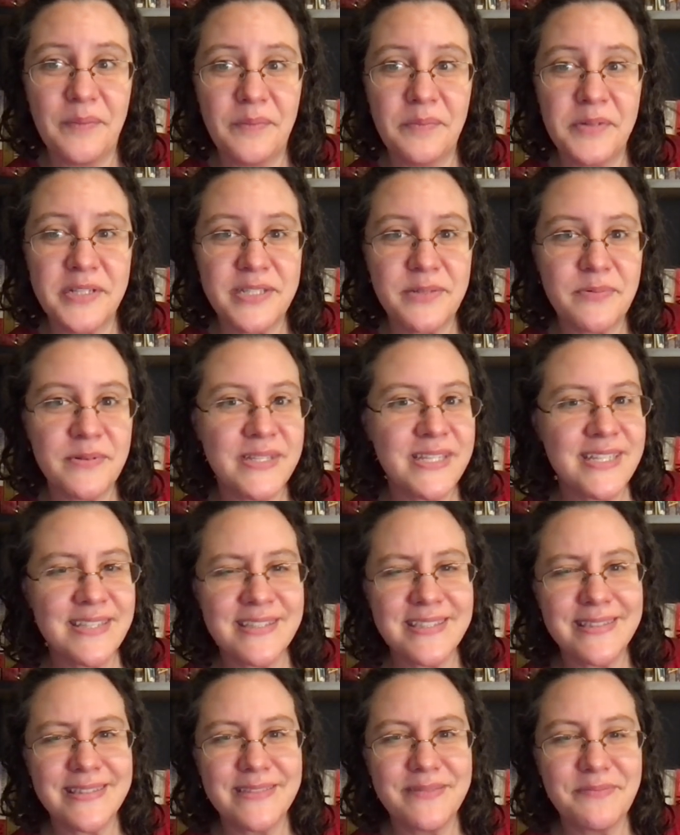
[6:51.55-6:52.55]
which
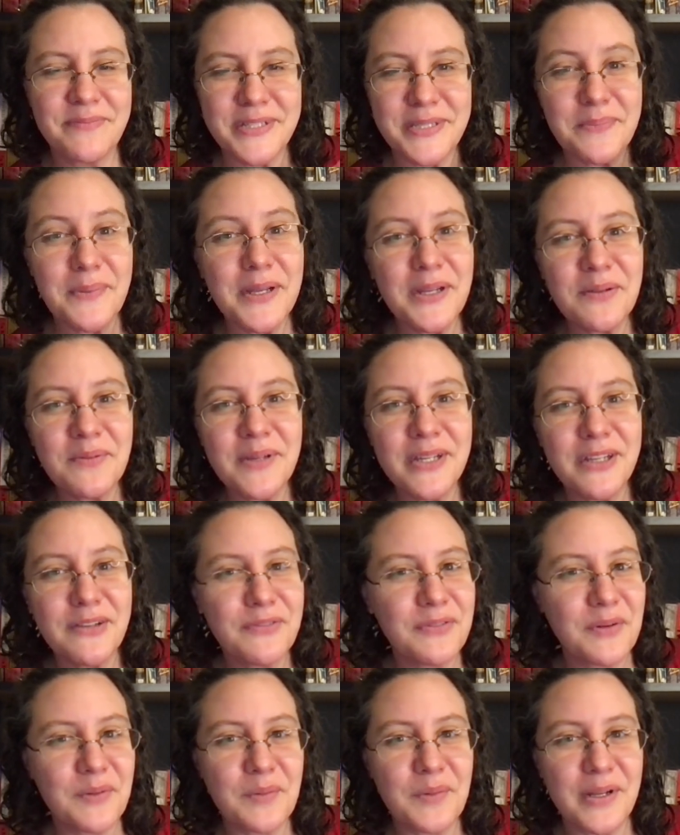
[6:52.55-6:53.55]
is was a buddy read
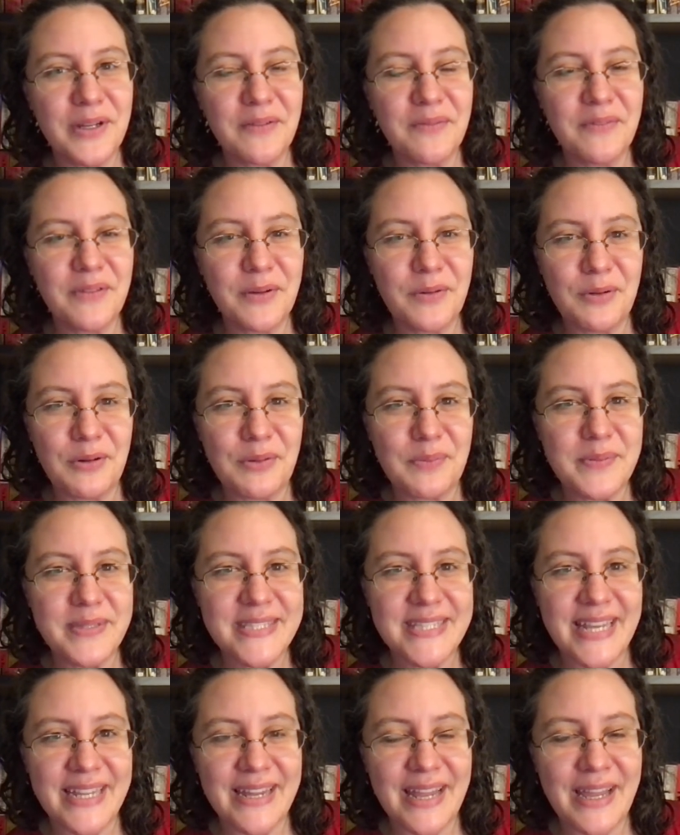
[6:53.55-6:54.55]
for one of the groups that